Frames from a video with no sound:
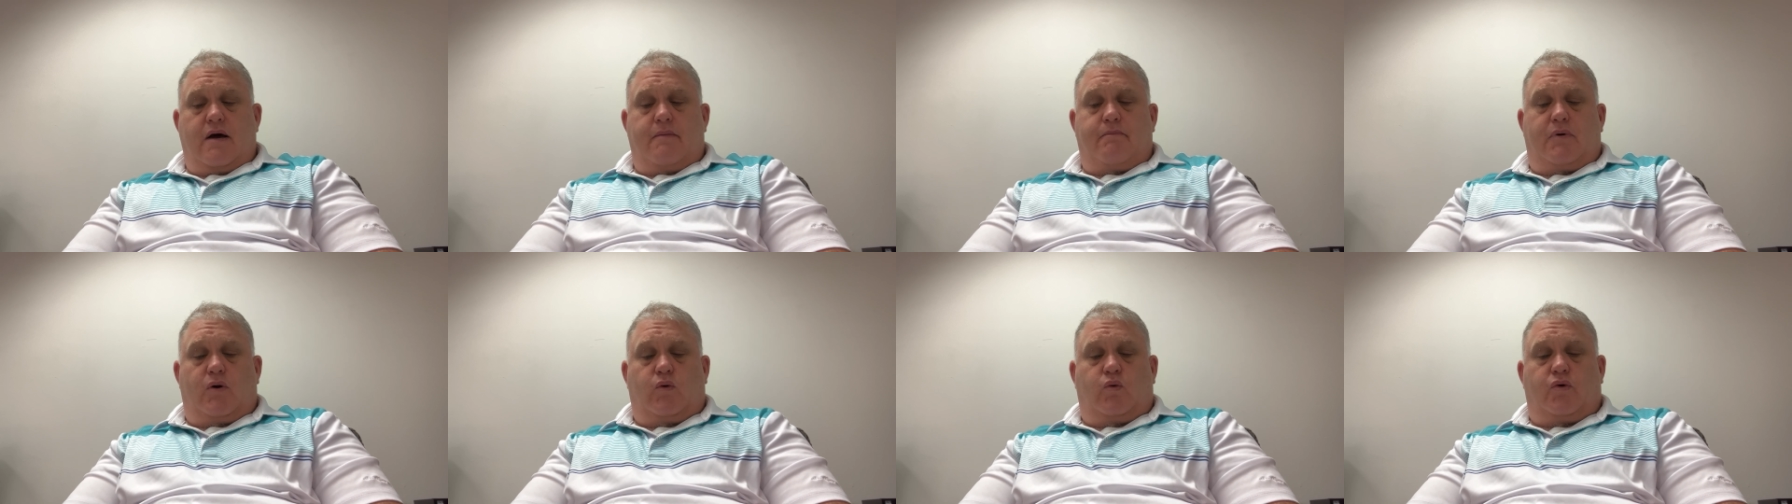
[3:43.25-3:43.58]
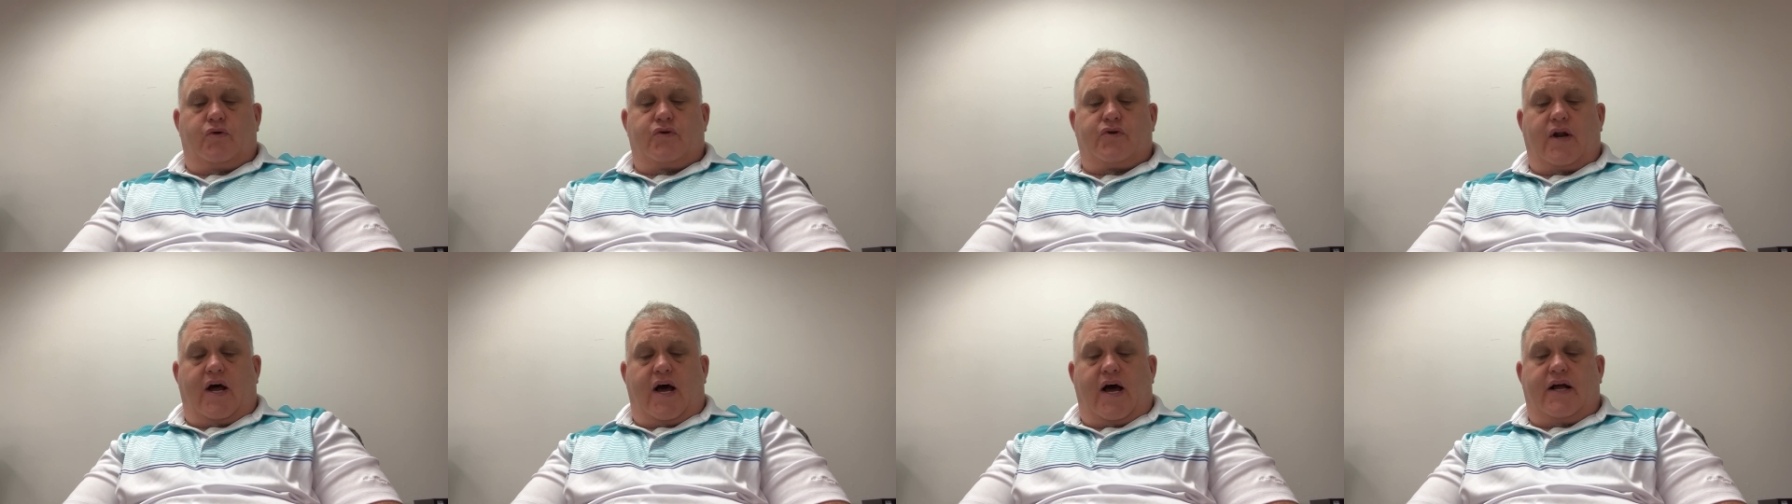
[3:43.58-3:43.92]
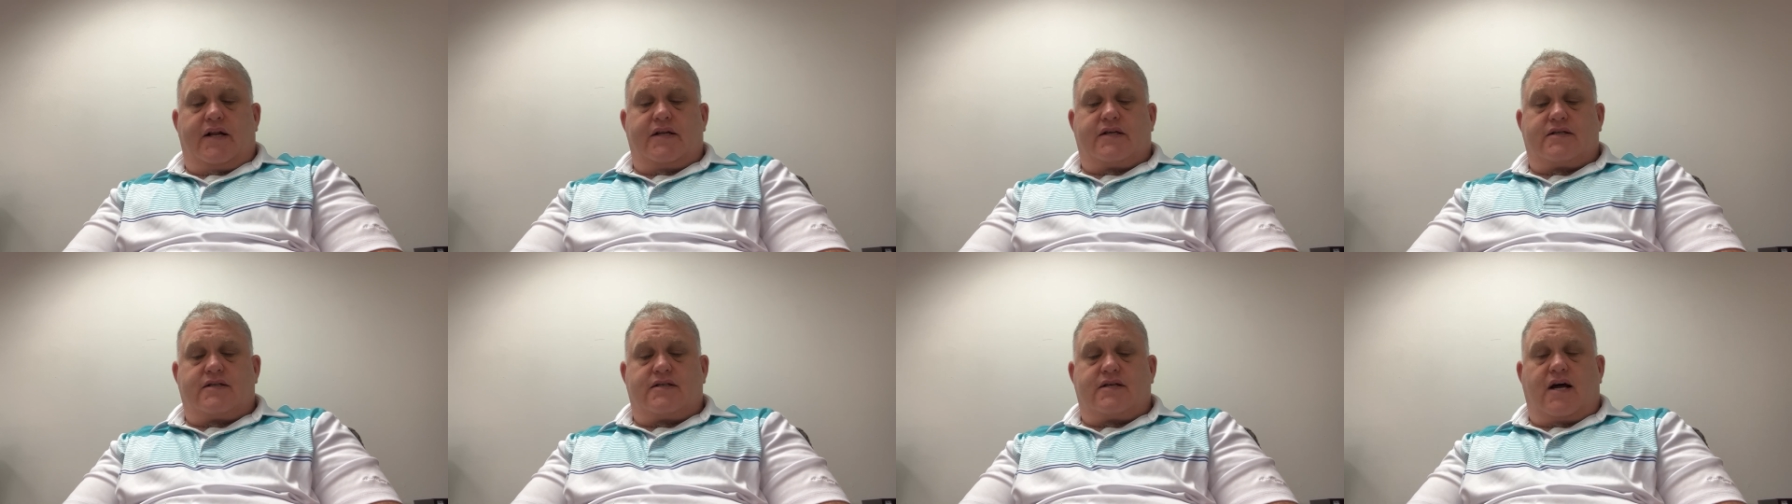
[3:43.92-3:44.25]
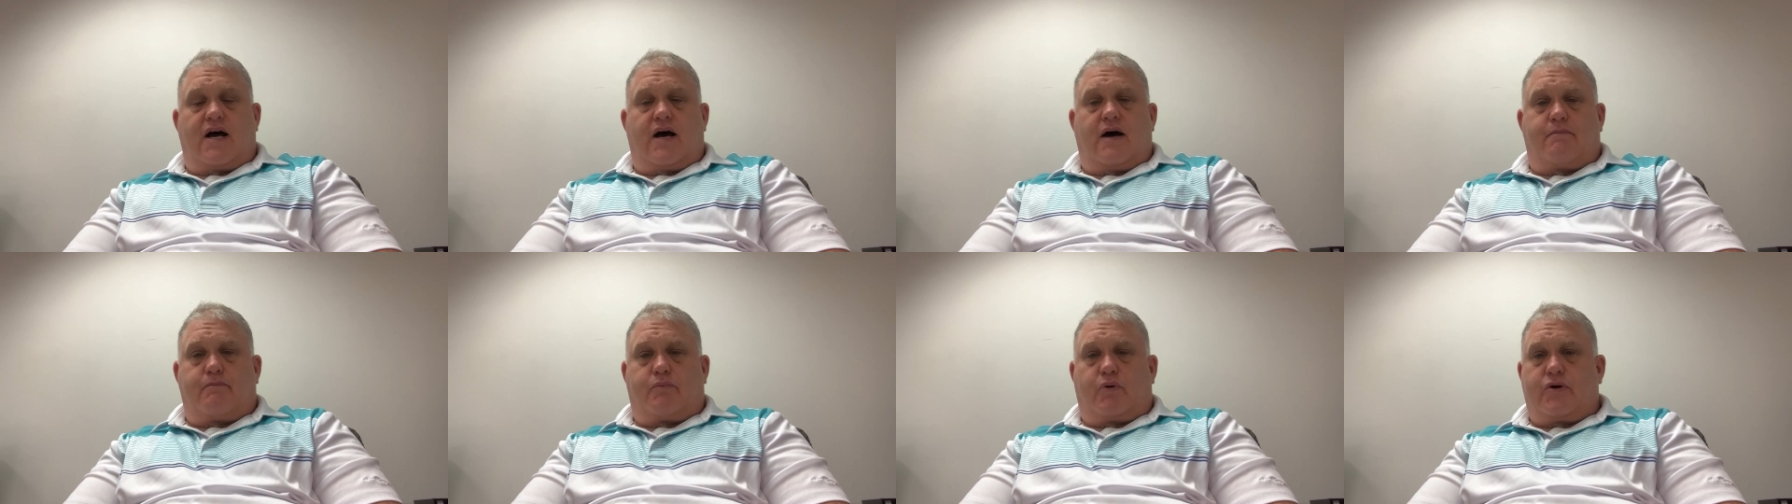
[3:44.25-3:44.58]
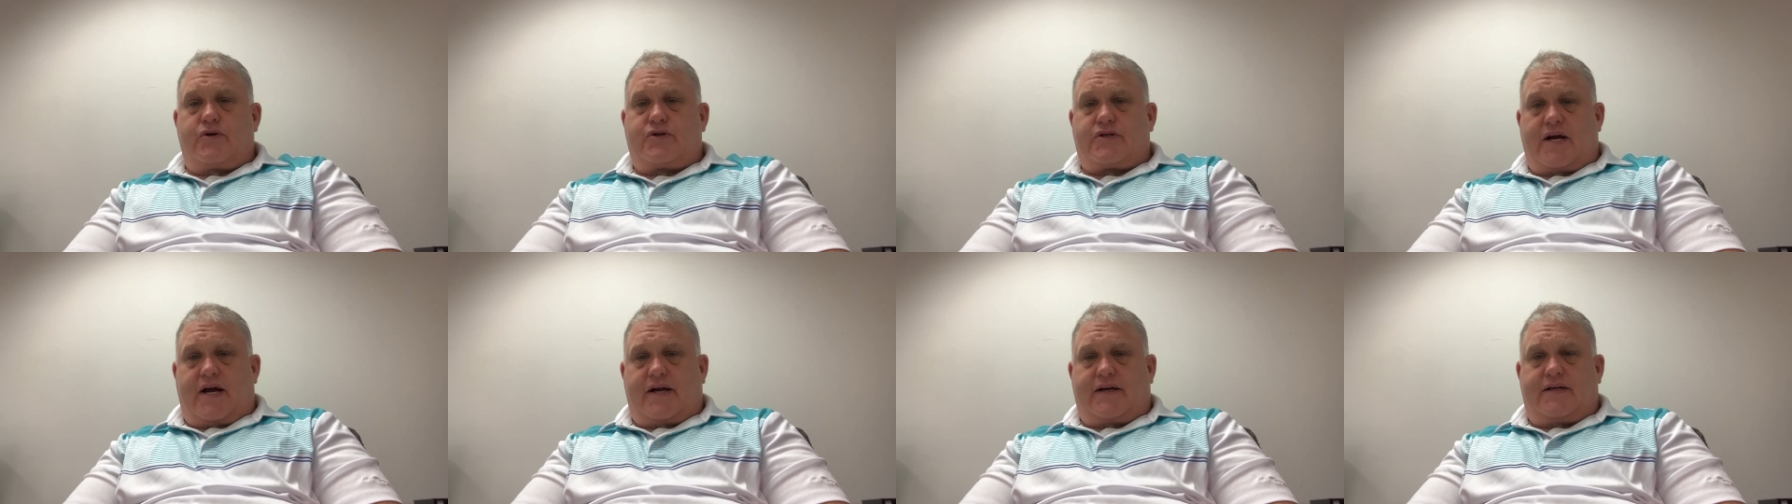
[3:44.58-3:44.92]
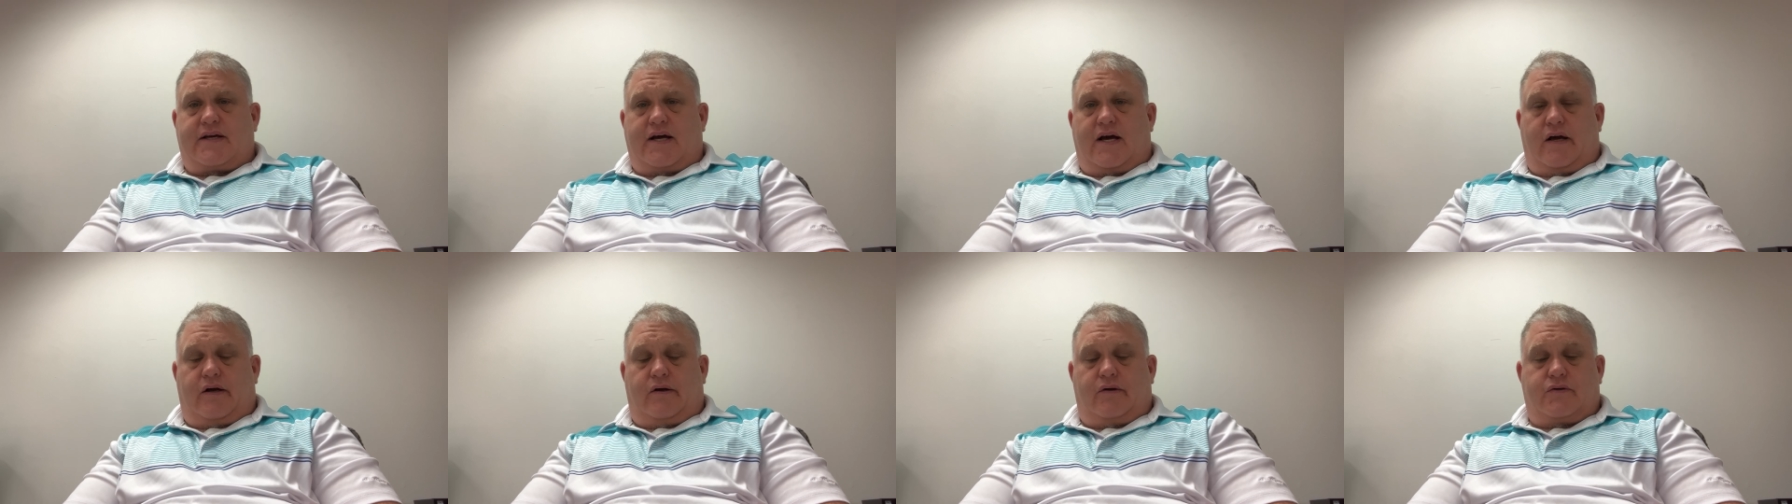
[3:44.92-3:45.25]
but will not stop
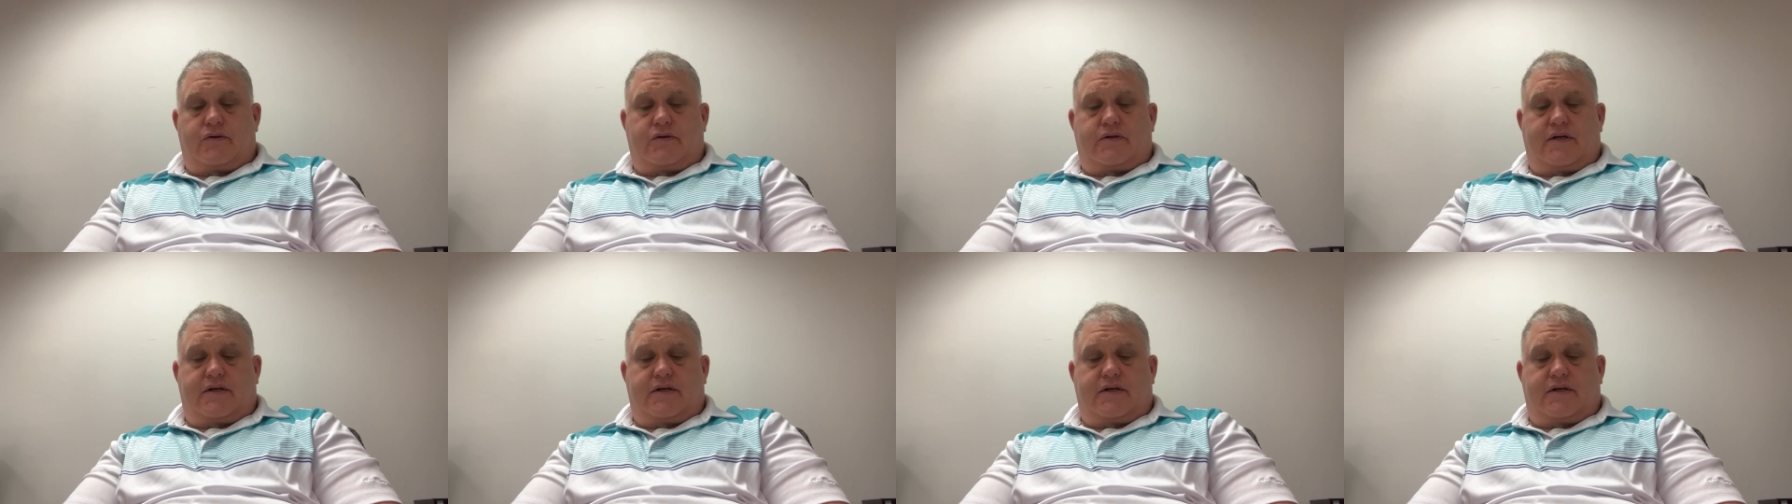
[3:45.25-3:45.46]
projectiles.